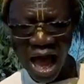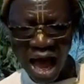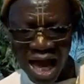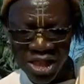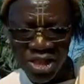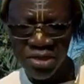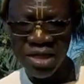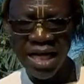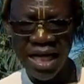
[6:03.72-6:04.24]

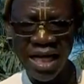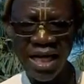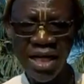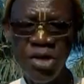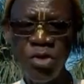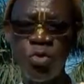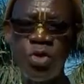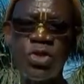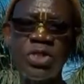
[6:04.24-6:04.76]
Actually,
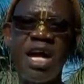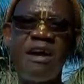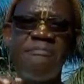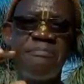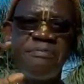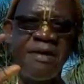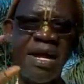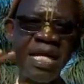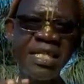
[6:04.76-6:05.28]
we should
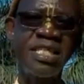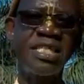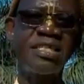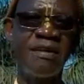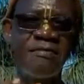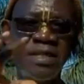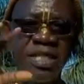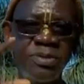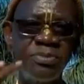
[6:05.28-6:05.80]
have branches
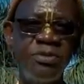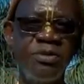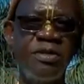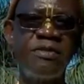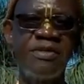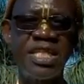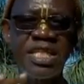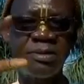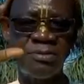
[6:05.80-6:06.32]
of this,
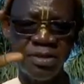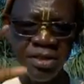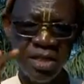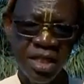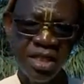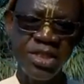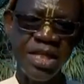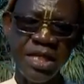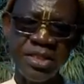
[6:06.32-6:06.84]
this
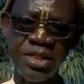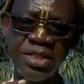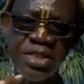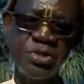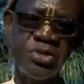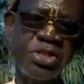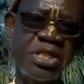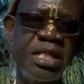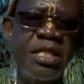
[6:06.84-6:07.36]

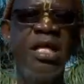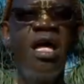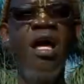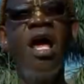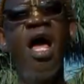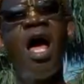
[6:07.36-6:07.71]
institution